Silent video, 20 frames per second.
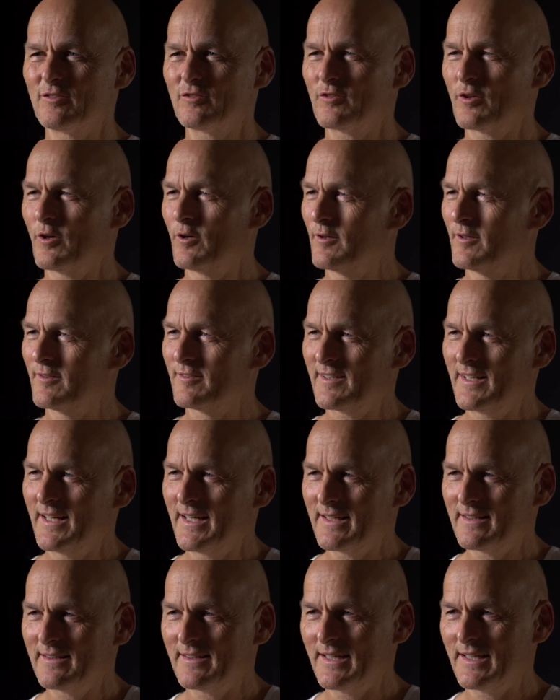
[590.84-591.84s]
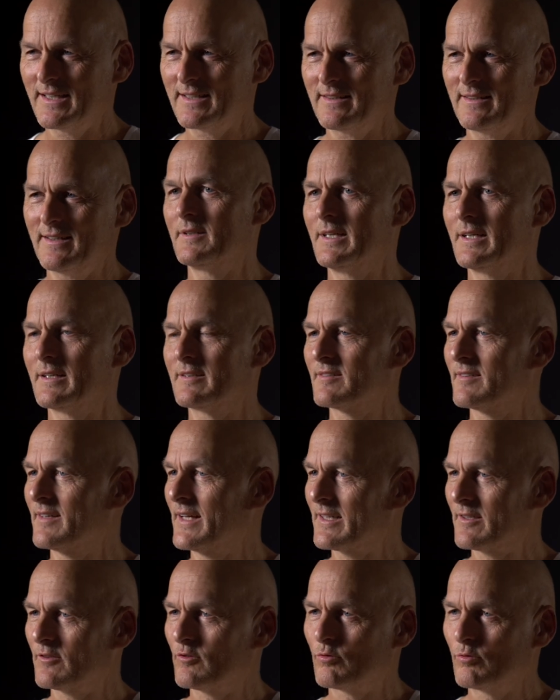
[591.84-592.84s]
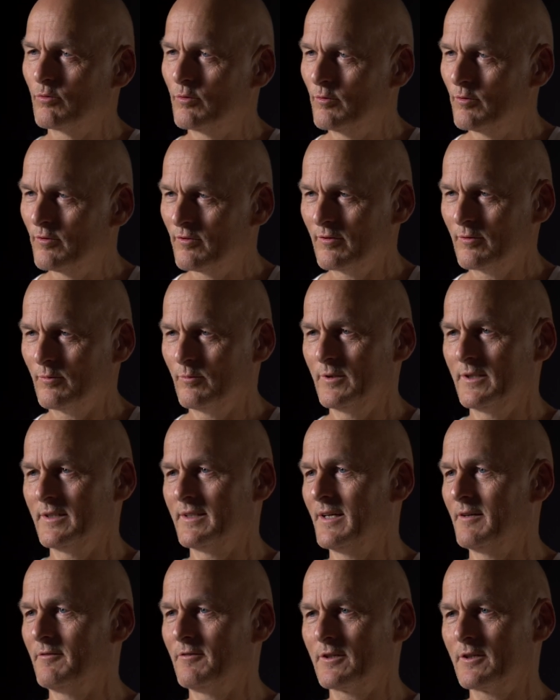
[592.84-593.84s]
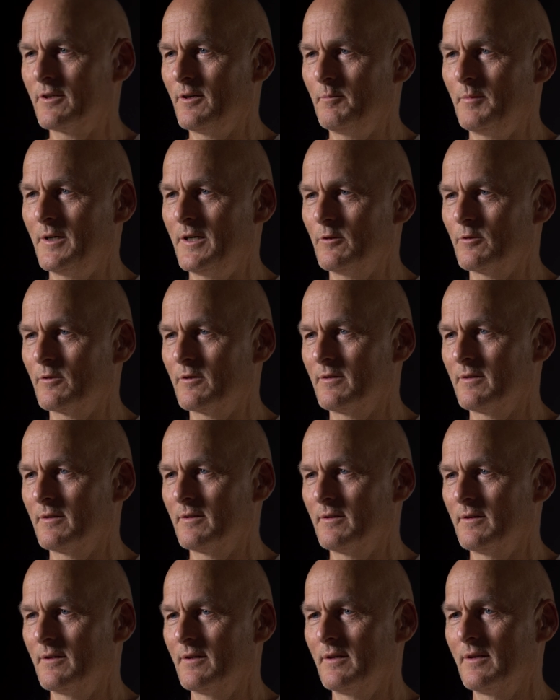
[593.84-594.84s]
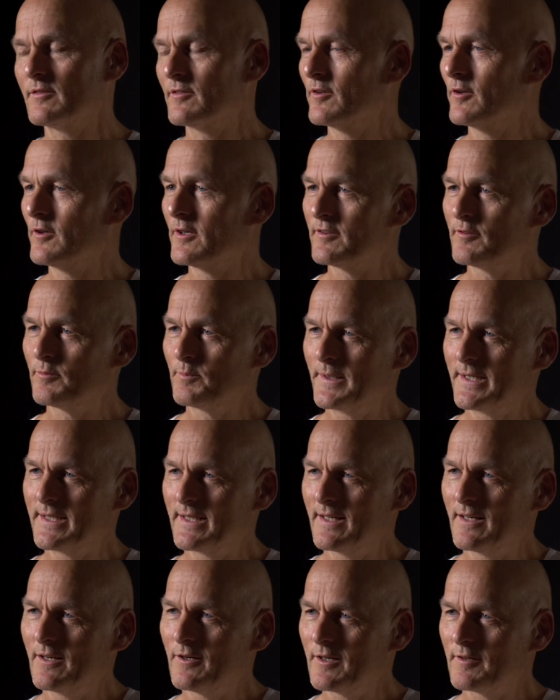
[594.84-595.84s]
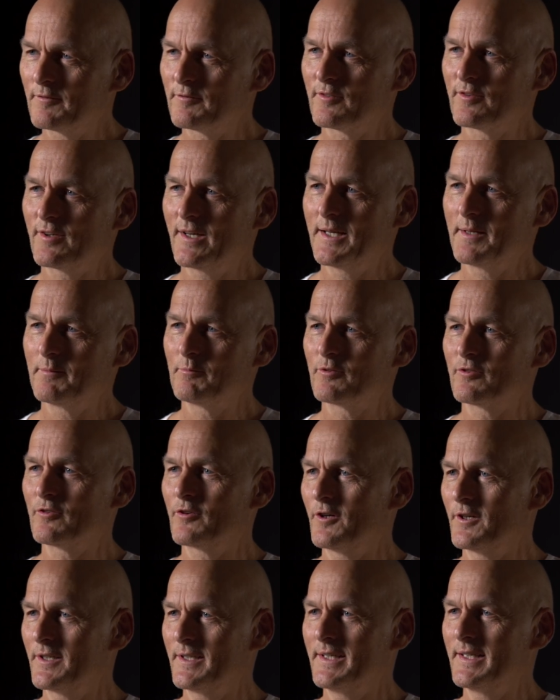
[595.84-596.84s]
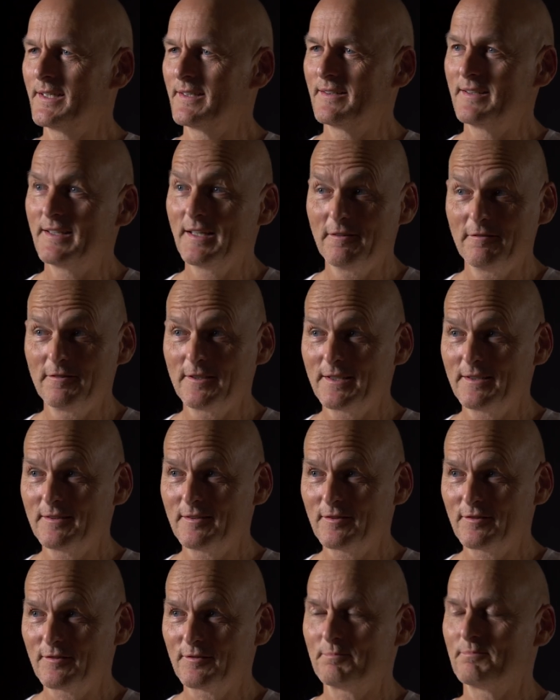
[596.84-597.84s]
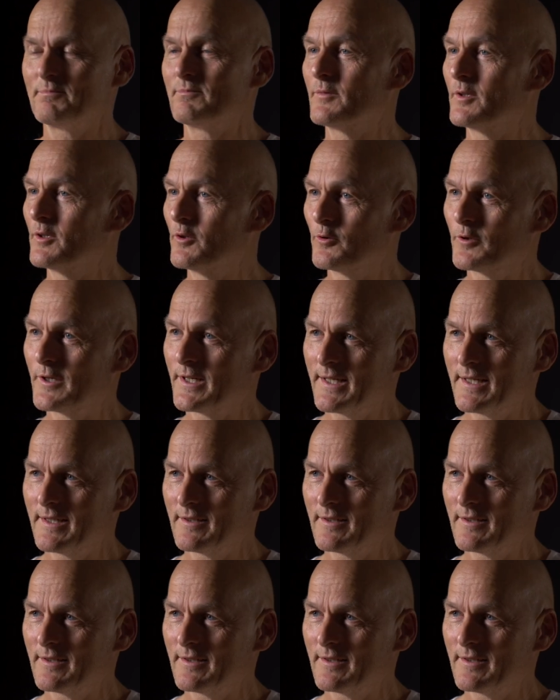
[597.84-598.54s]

stories like that, the exact truth will never come out. So I spent a lot of time studying the evidence, looking